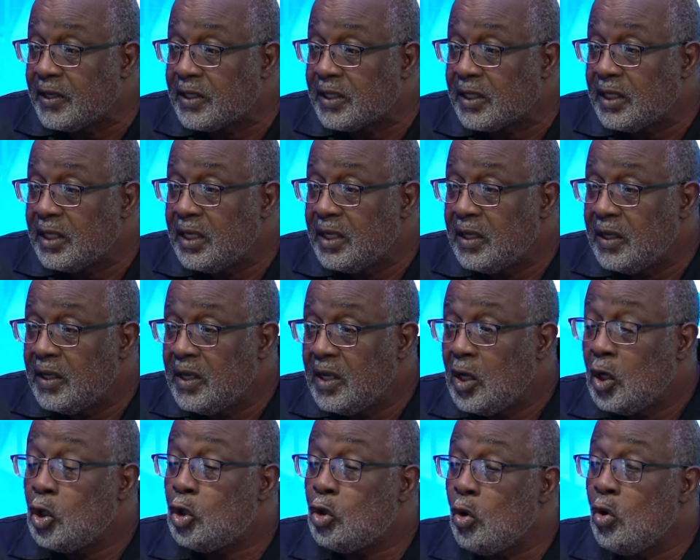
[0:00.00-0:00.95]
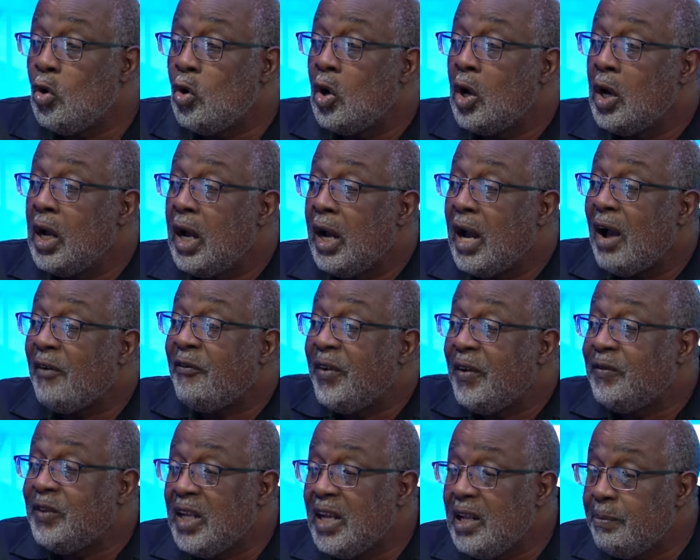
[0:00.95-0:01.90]
years to a
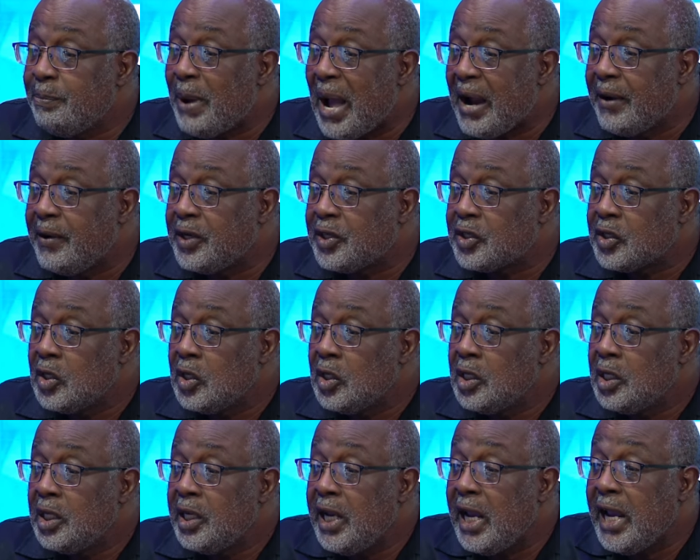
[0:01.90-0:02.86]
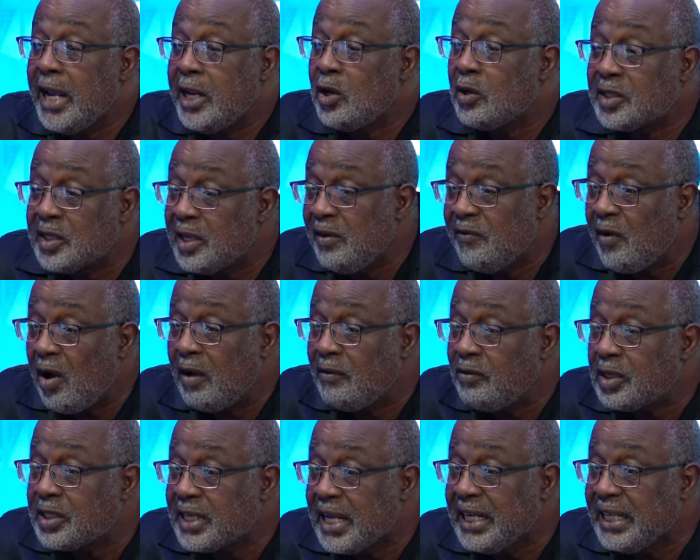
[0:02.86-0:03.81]
15 parish. It doesn't involve
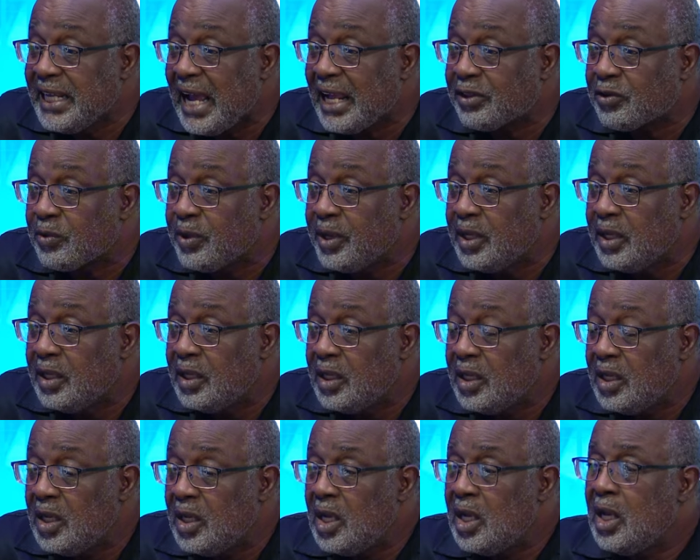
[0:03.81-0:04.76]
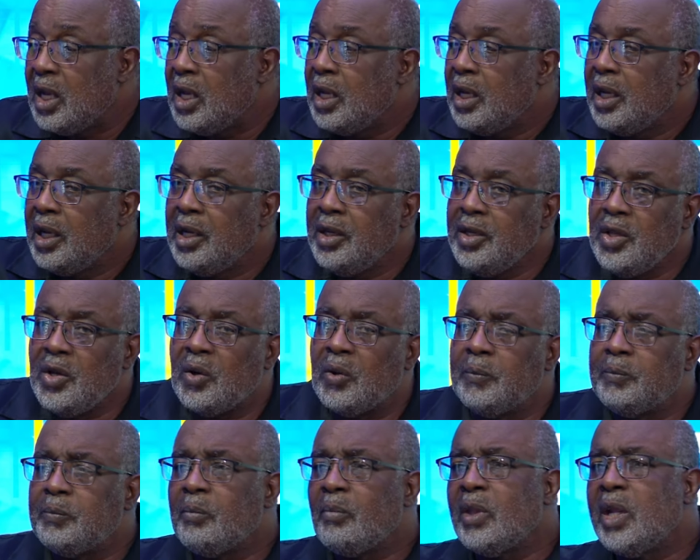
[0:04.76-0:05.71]
a St. Catherine. You know,
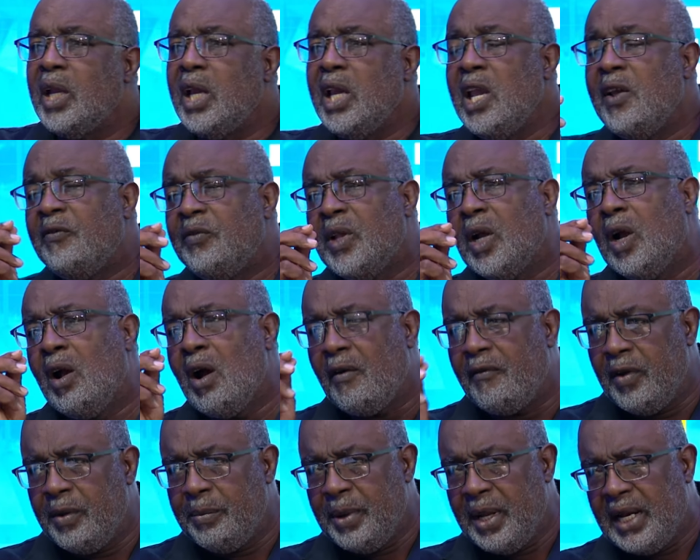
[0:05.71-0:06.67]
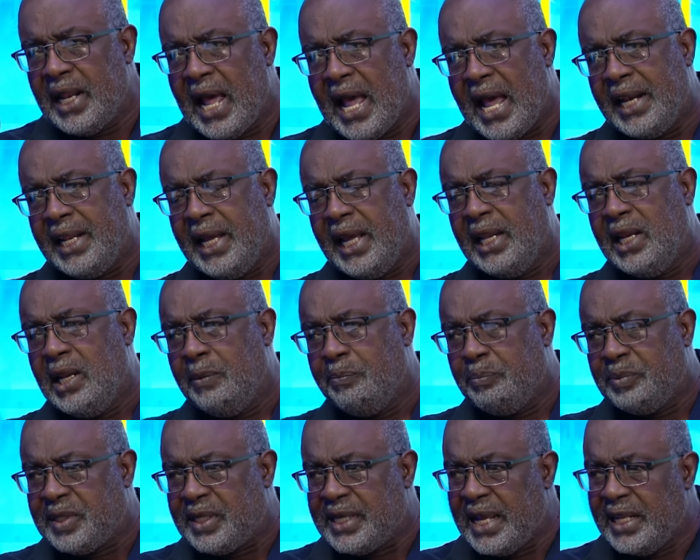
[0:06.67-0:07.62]
if the government had any
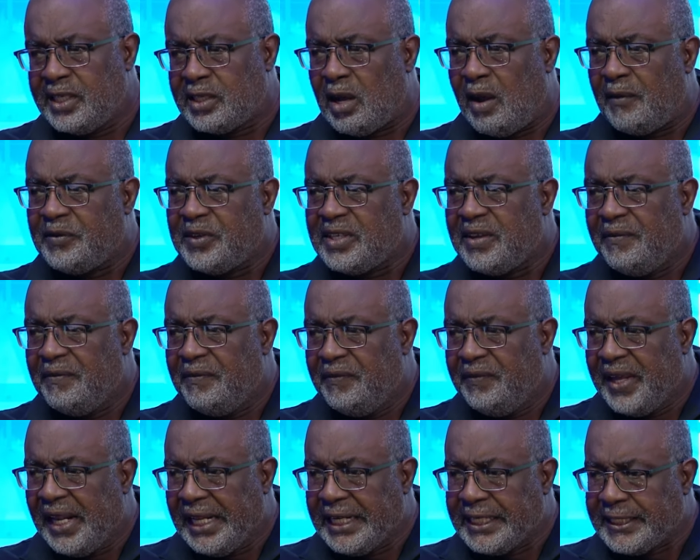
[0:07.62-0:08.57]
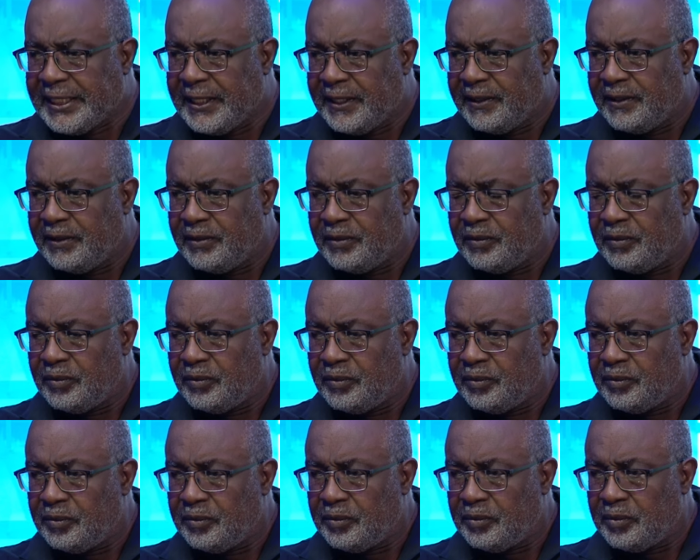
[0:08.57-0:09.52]
sense of civility
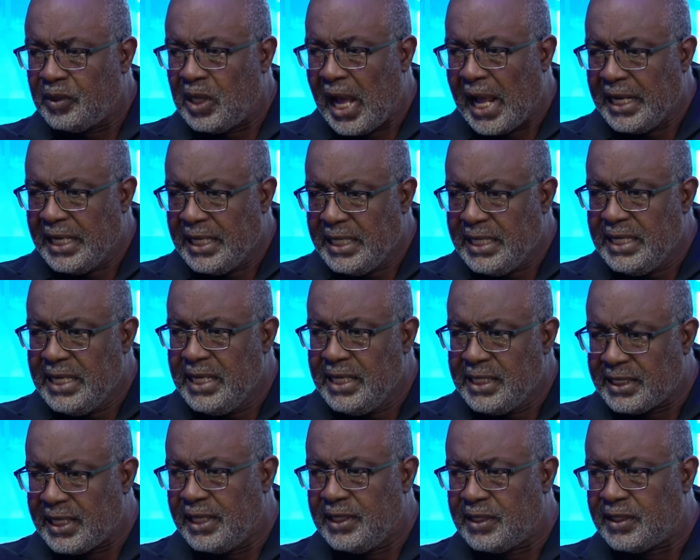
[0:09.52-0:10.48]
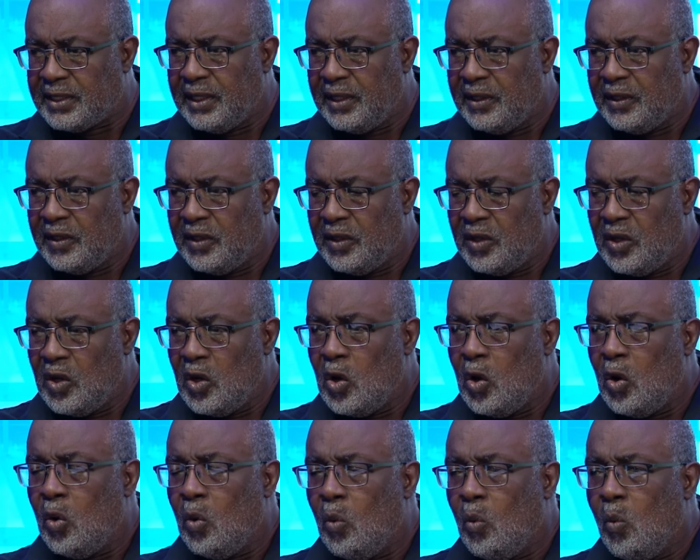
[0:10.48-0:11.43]
and decency,
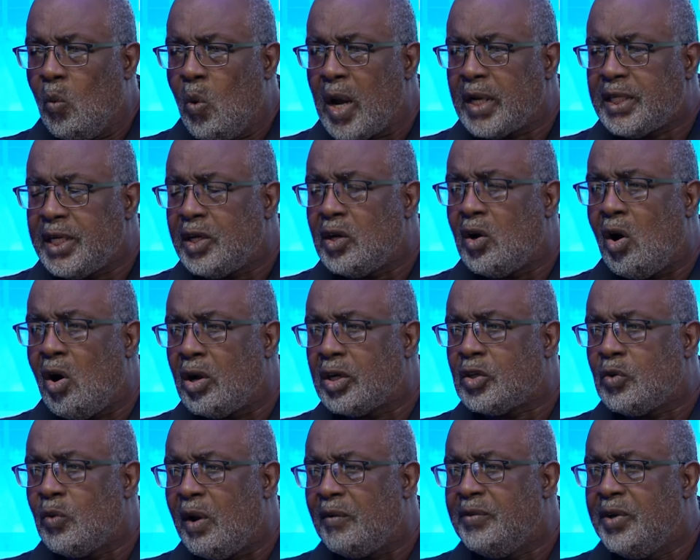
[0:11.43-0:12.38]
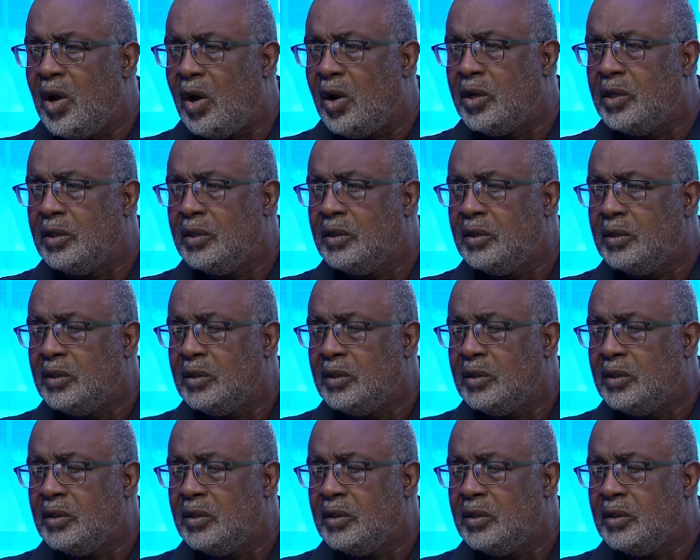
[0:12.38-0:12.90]
what it ought to have done